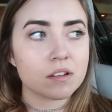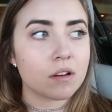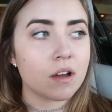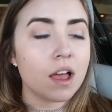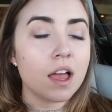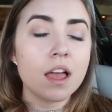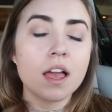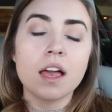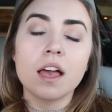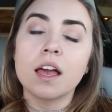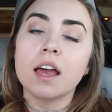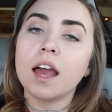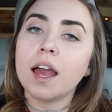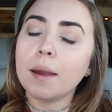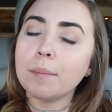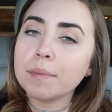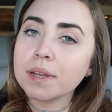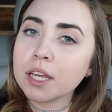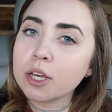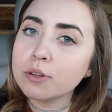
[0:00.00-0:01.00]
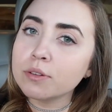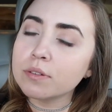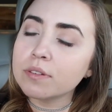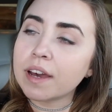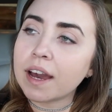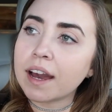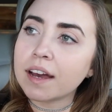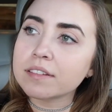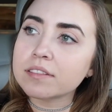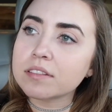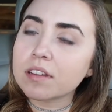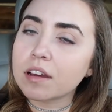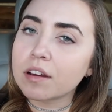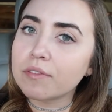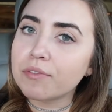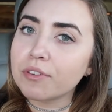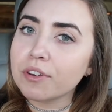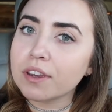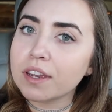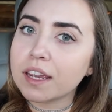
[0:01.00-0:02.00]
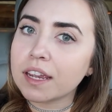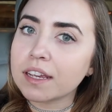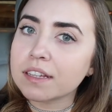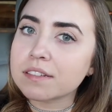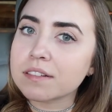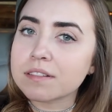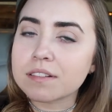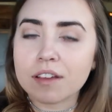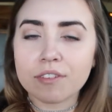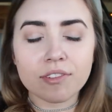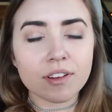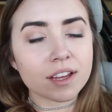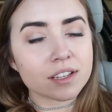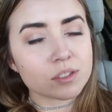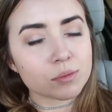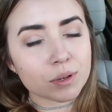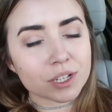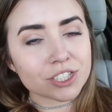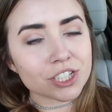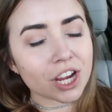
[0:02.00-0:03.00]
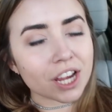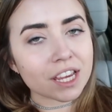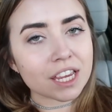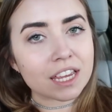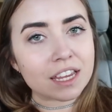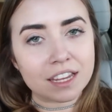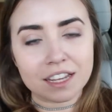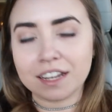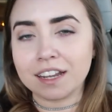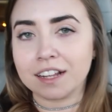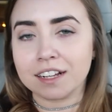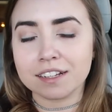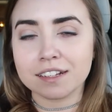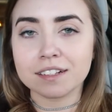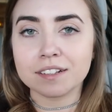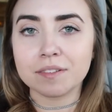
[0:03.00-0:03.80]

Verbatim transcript: So I'm gonna go do that. So hopefully since I fly so much, I can